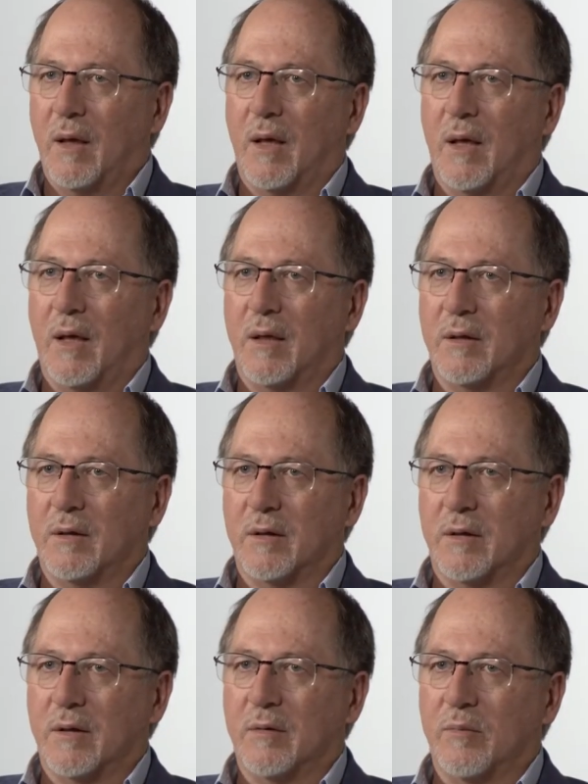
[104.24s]
and
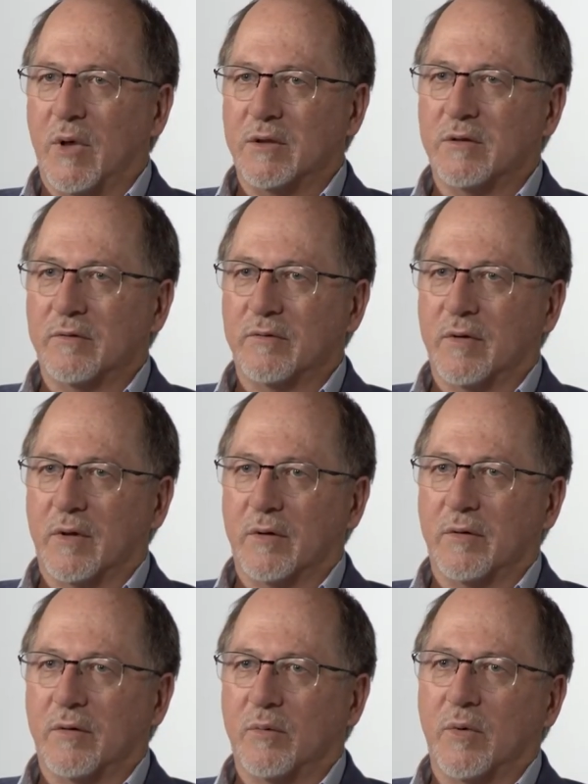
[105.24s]
most of
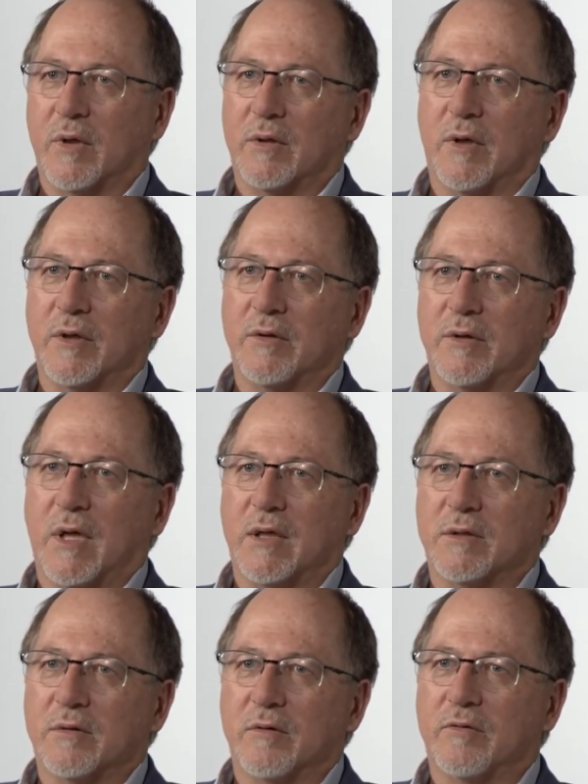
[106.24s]
the work that I do now
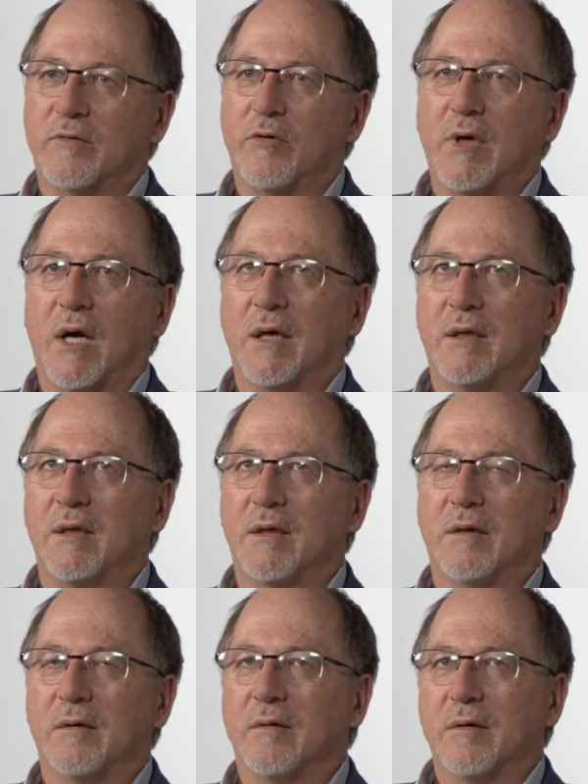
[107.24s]
is sort of creating
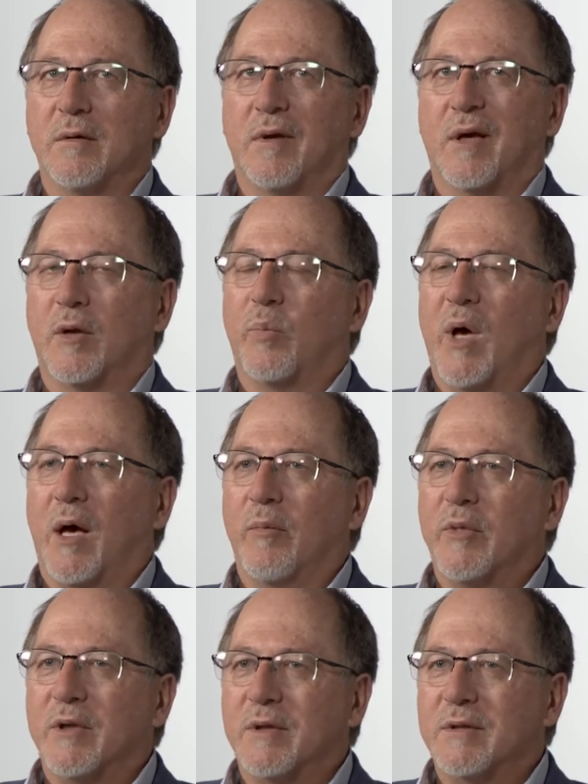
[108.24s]
a
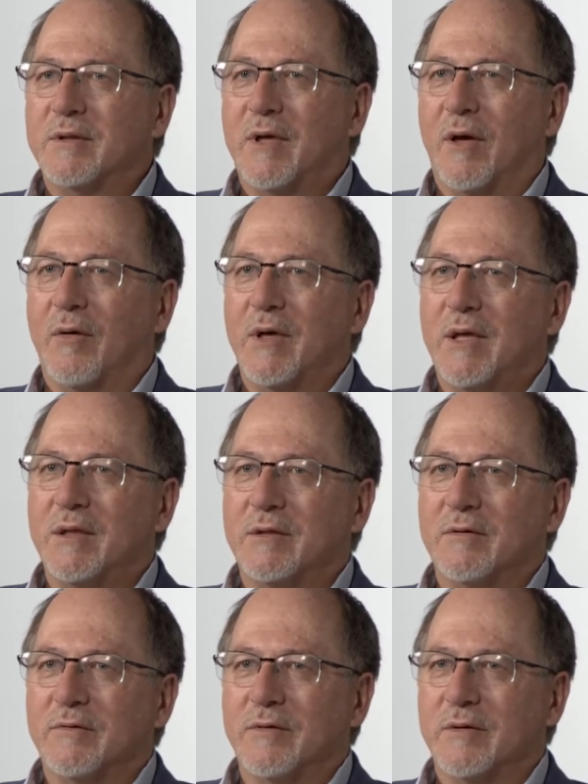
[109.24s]
department that's
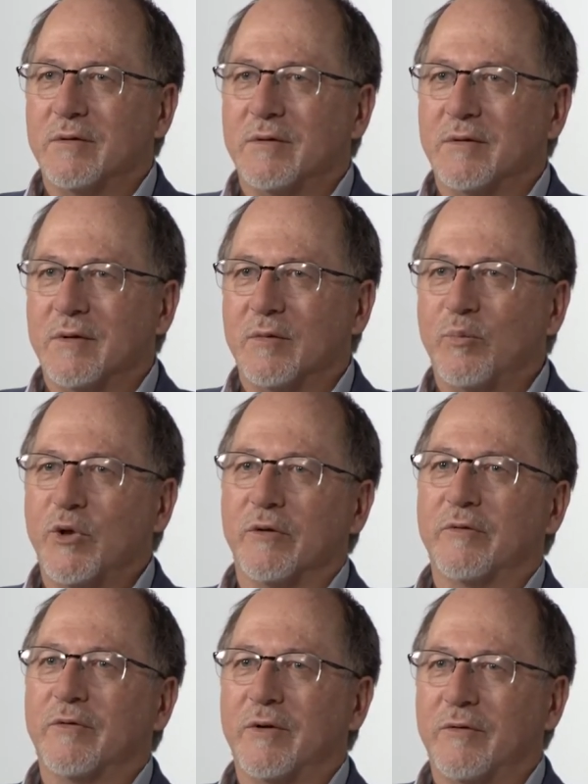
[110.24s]
cohesive and
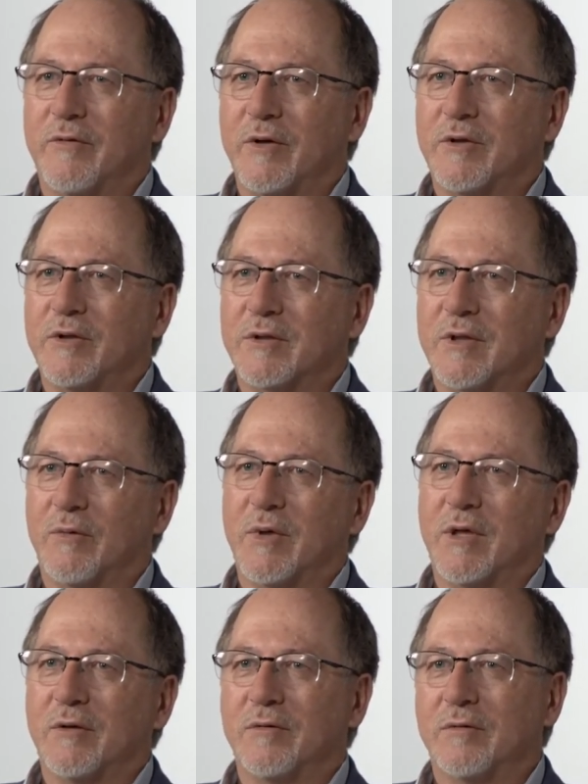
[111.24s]
built for the future, so we
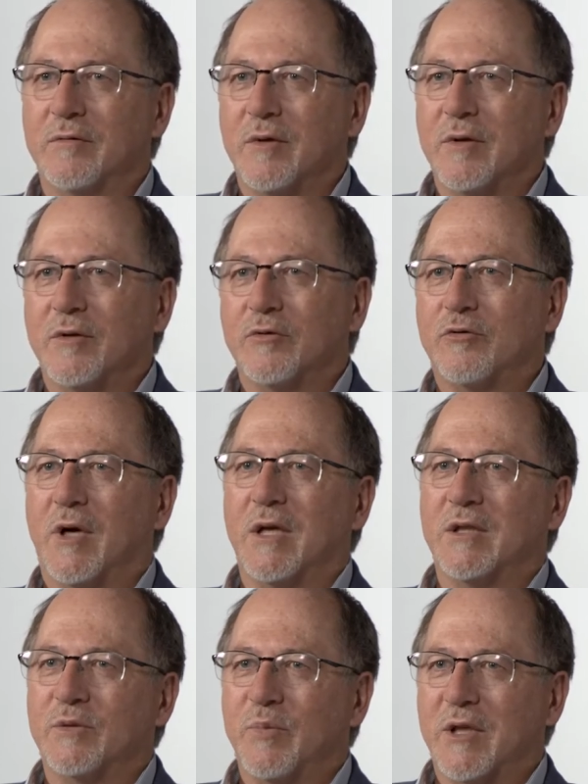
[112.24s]
can
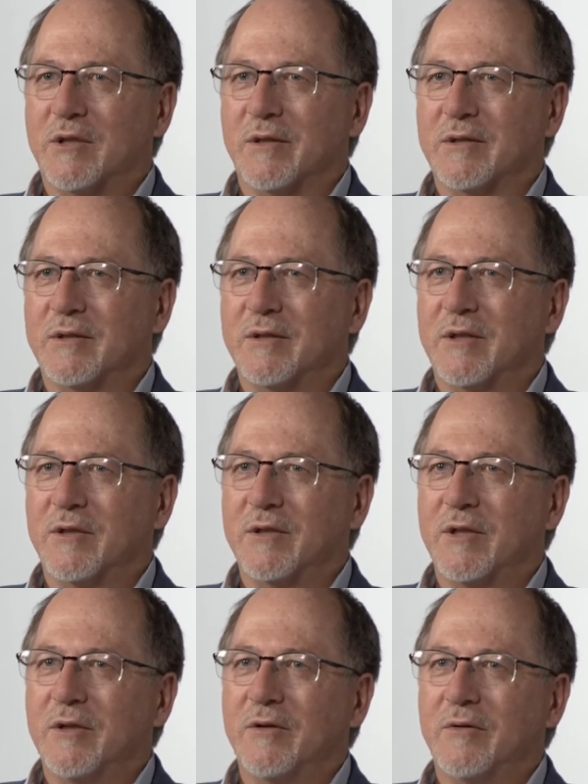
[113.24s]
train specialists and
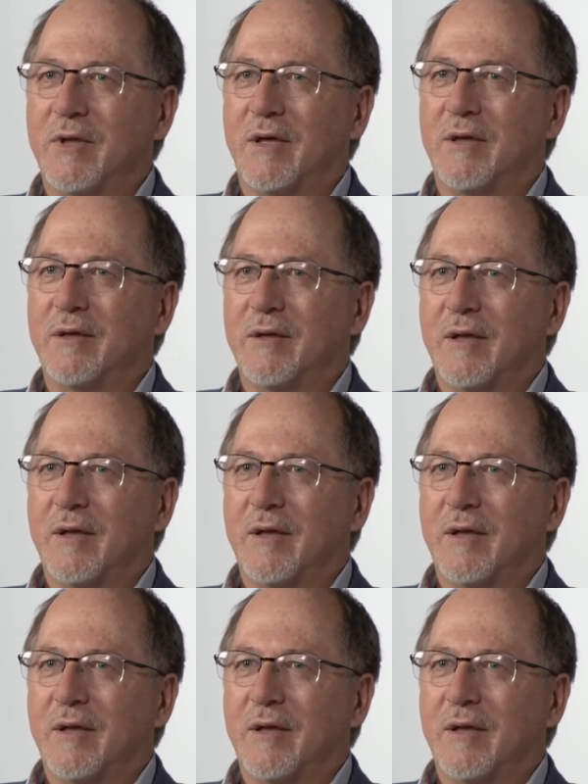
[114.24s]
continue their